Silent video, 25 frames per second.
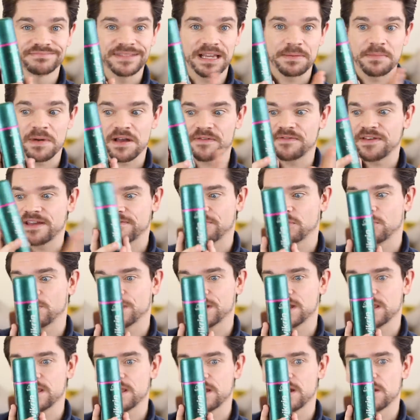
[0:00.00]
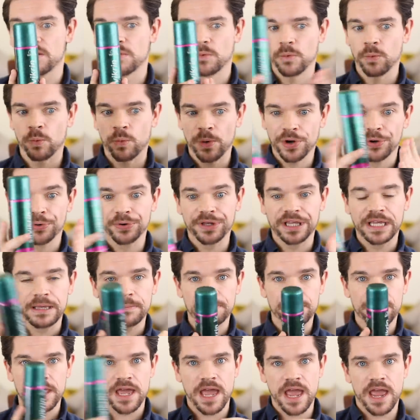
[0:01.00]
like my favorite one here, will
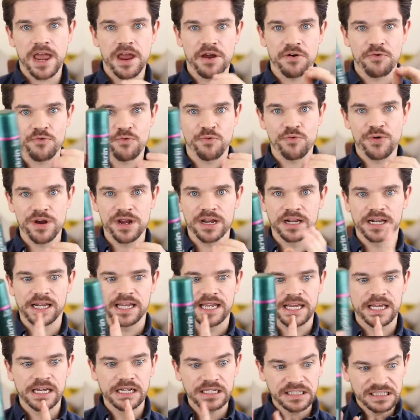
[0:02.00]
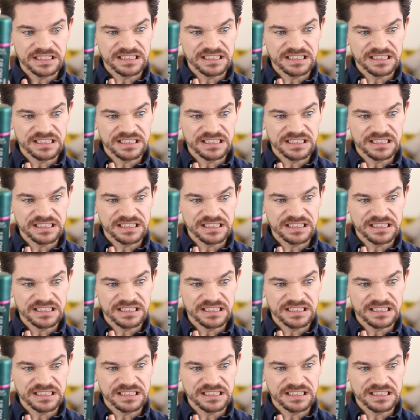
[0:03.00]
keep the hair really